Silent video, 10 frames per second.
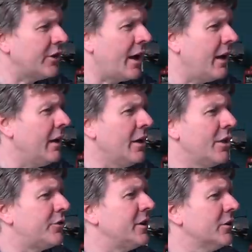uh,
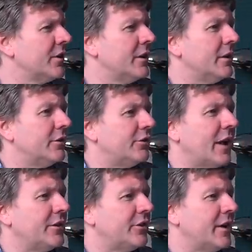three other
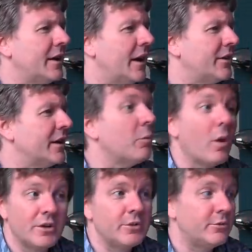sets here. I think
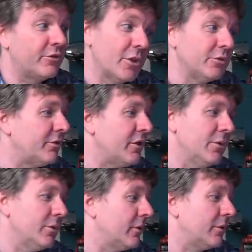one of them, for those of
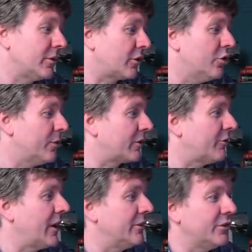you who are the Kubrick
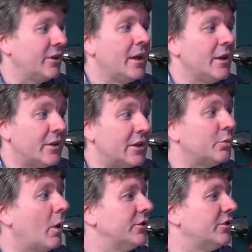fans, there
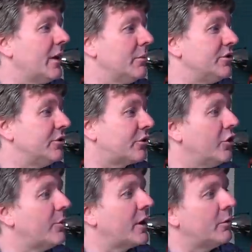is one set which is
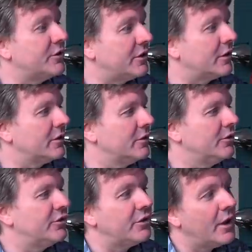Kubrick, which
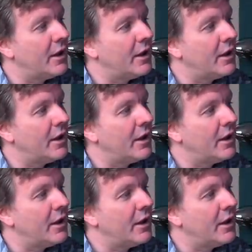includes